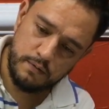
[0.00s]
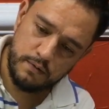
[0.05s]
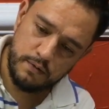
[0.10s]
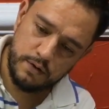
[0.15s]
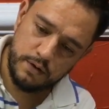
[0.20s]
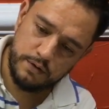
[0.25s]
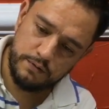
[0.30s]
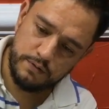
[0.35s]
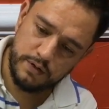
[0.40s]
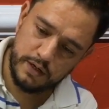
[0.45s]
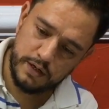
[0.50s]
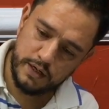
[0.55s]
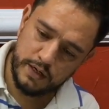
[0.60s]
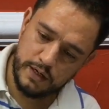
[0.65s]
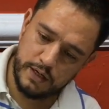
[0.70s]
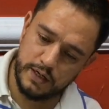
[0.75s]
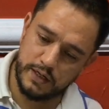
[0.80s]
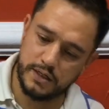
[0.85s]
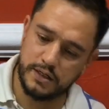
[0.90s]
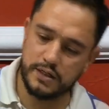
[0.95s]
It's
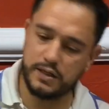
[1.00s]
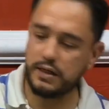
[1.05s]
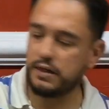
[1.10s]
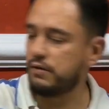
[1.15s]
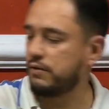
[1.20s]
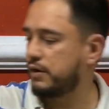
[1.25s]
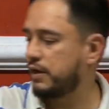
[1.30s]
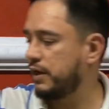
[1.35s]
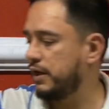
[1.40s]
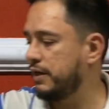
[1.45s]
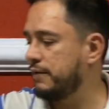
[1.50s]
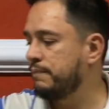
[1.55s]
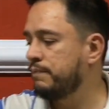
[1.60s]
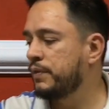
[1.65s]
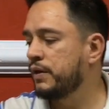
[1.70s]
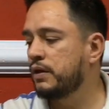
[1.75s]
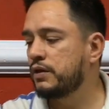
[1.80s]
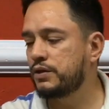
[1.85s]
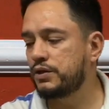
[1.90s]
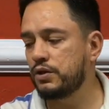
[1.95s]
really easy, okay?
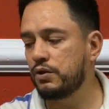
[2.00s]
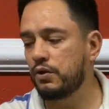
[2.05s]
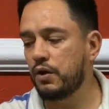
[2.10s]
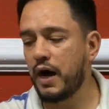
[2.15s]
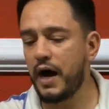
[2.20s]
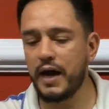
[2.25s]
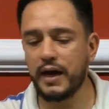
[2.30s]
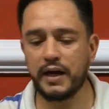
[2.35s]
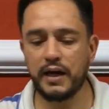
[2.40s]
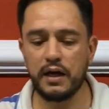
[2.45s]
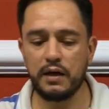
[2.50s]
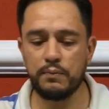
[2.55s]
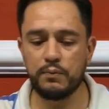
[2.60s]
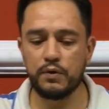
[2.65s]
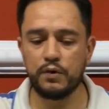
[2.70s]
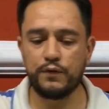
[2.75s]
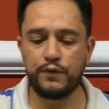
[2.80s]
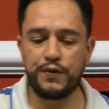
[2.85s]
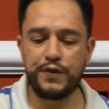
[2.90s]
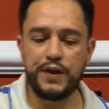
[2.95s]
So I can
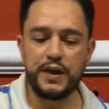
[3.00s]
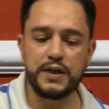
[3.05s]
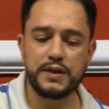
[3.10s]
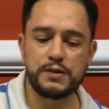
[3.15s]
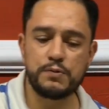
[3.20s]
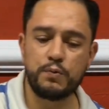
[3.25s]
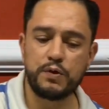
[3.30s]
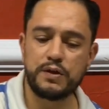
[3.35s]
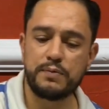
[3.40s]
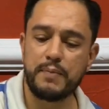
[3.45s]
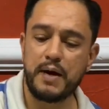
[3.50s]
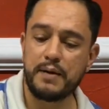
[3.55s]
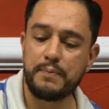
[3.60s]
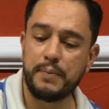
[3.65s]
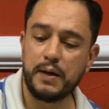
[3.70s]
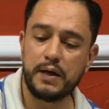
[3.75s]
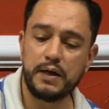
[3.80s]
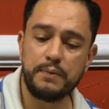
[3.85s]
move things with my body